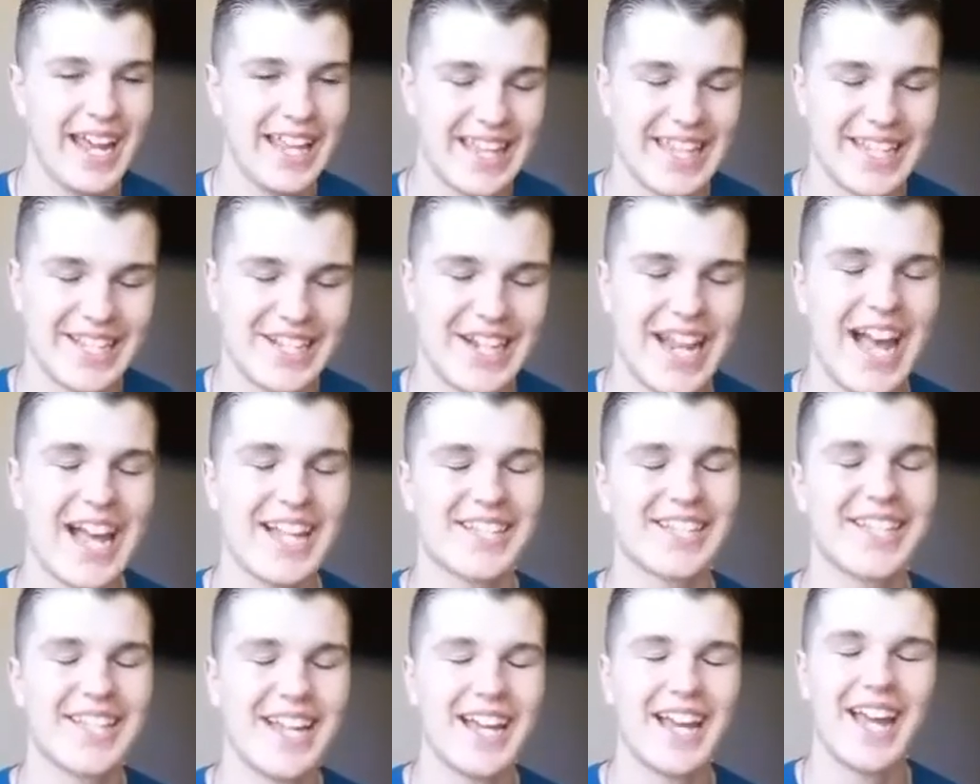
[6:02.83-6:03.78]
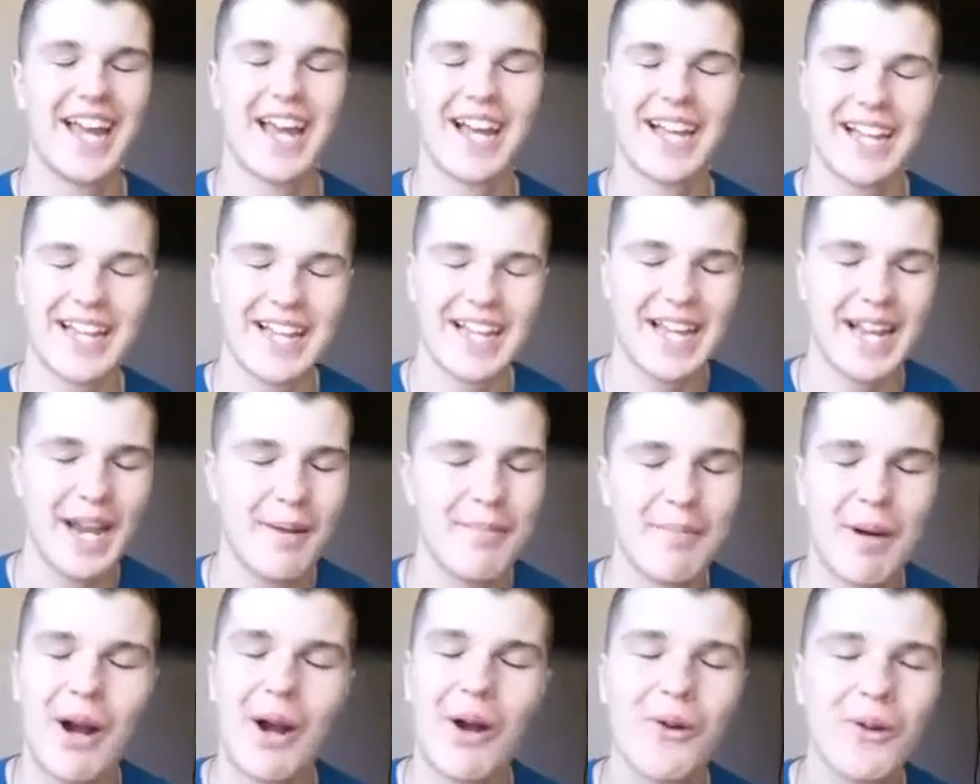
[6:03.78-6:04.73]
And then she asked, can I
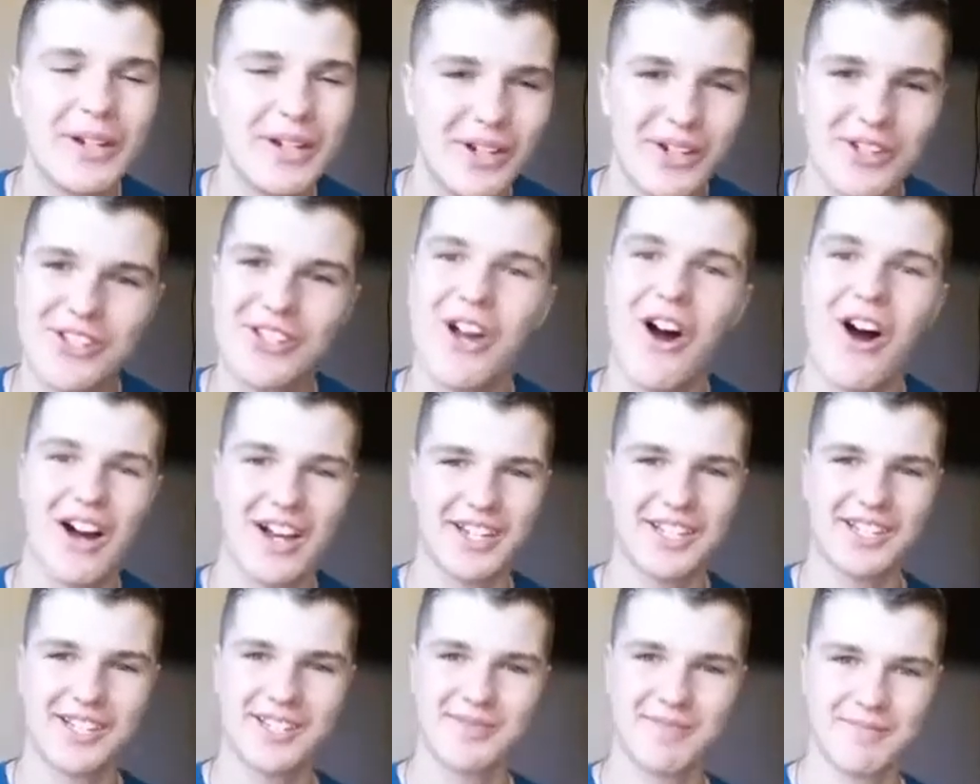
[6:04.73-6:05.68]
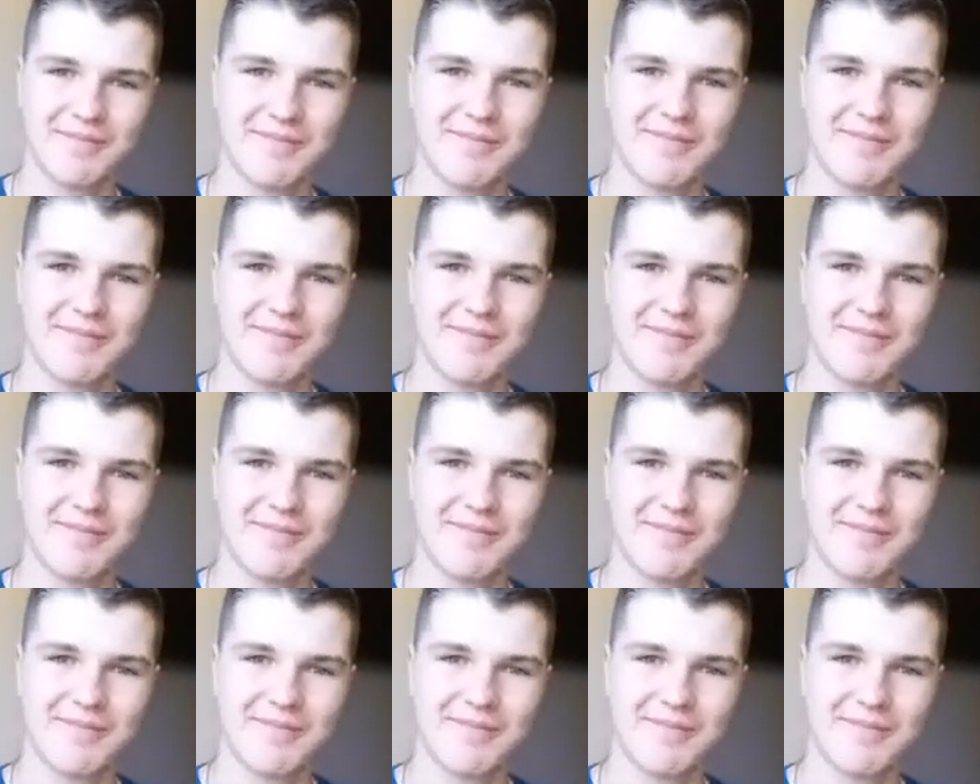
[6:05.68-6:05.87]
borrow your socks?